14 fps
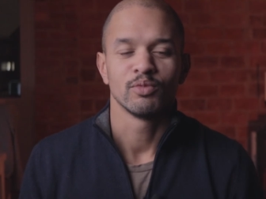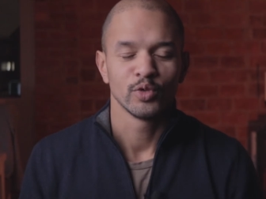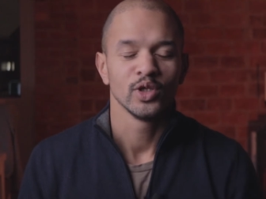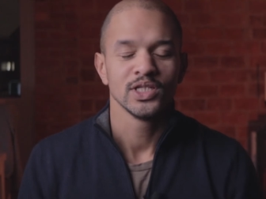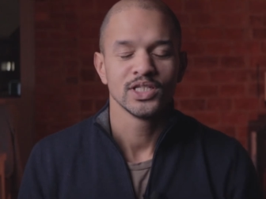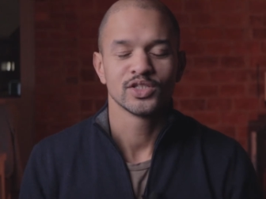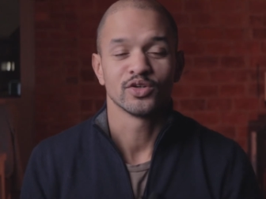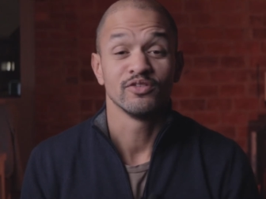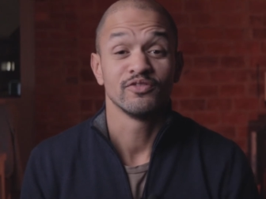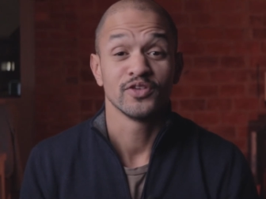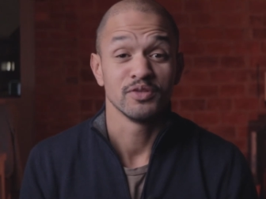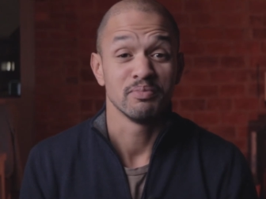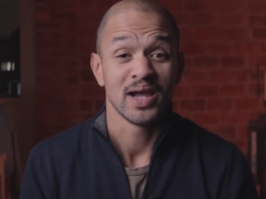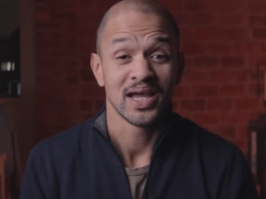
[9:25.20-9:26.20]
I'm really sorry
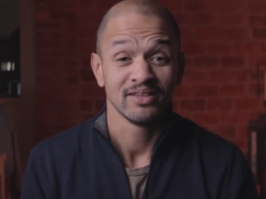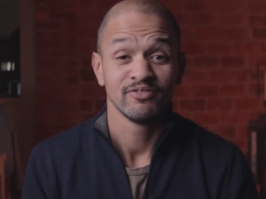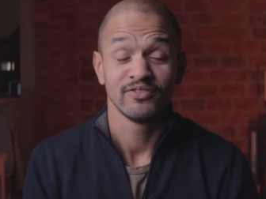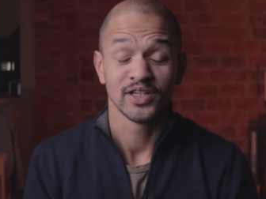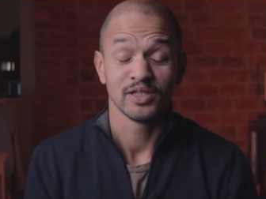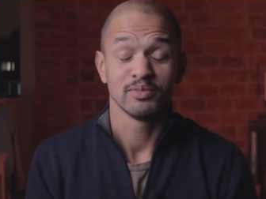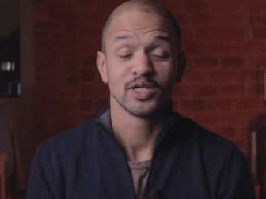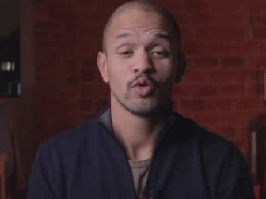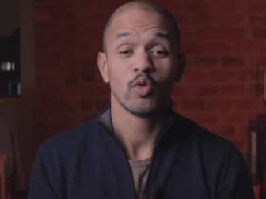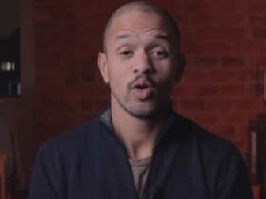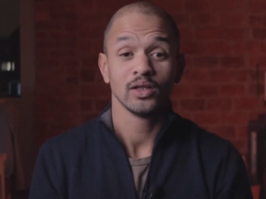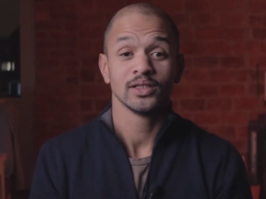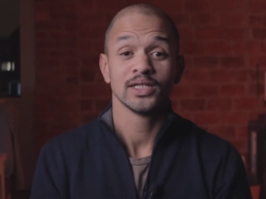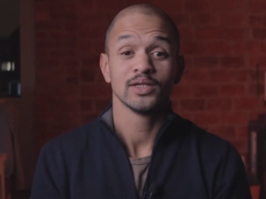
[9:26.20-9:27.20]
for the bad filming
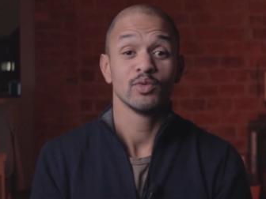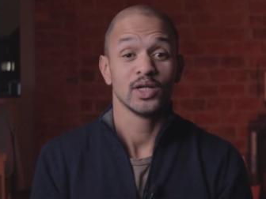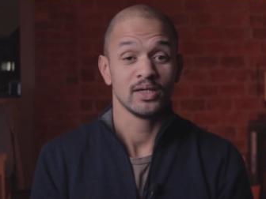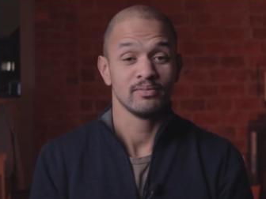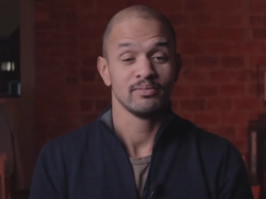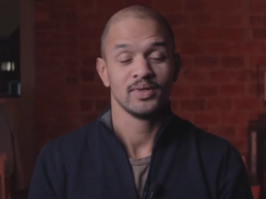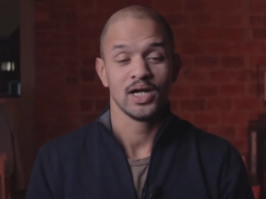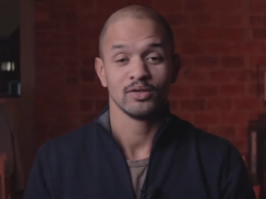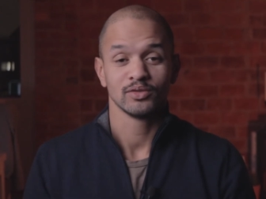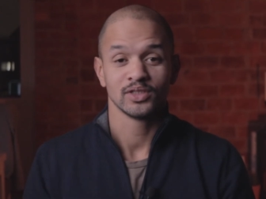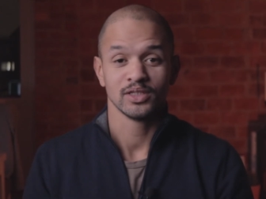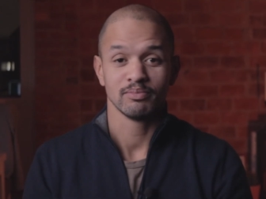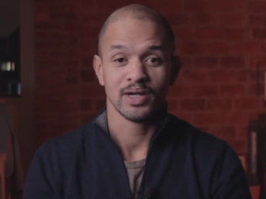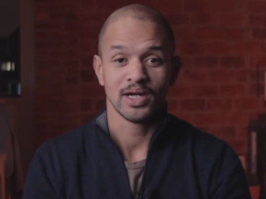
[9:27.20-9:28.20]
quality when I'm
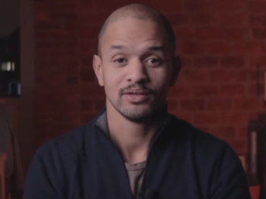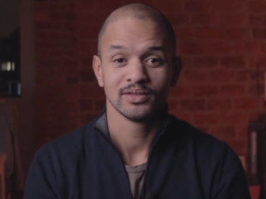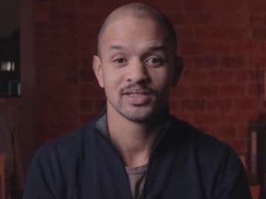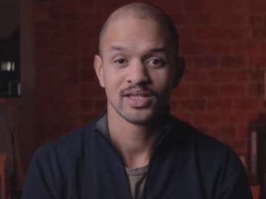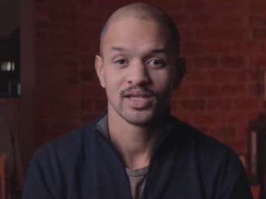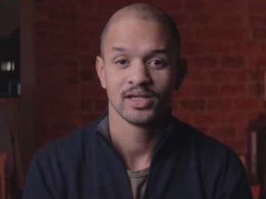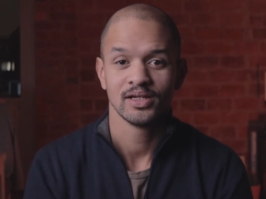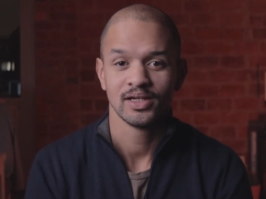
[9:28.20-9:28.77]
out and about.